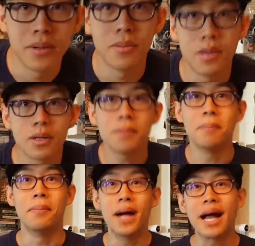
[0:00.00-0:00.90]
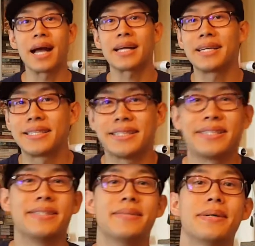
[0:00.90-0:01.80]
welcome back.
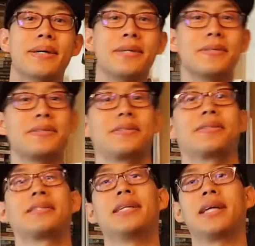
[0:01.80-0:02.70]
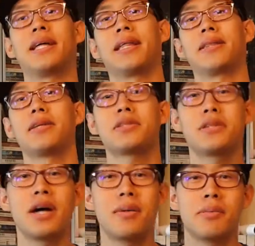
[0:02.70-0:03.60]
Well, this
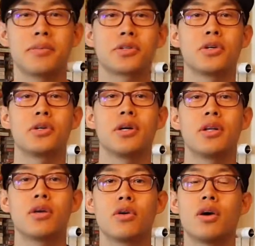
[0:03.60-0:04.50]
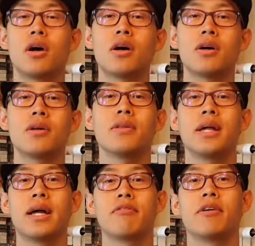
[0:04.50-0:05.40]
time I'm going to show you another haul that
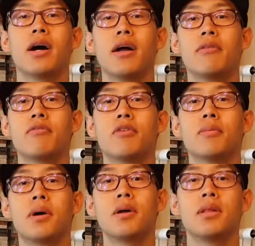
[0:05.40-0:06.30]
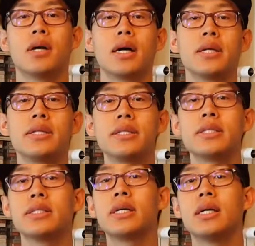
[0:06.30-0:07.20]
I've gotten from online.
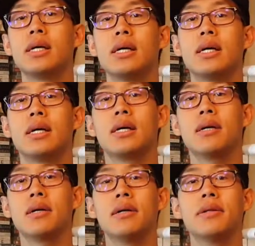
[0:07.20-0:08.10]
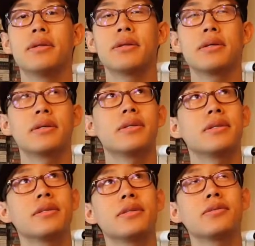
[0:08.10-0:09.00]
And
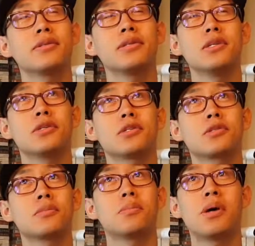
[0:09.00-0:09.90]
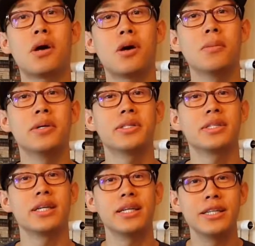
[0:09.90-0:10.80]
this one's a little small, but it's
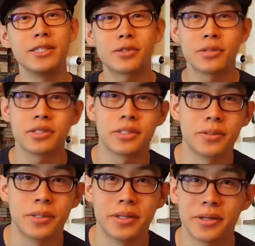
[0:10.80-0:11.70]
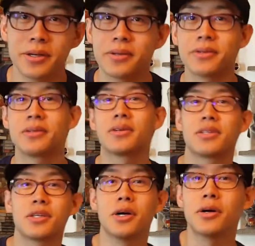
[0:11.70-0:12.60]
an interesting one though.
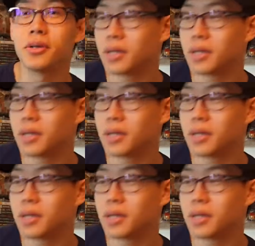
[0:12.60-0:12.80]
So,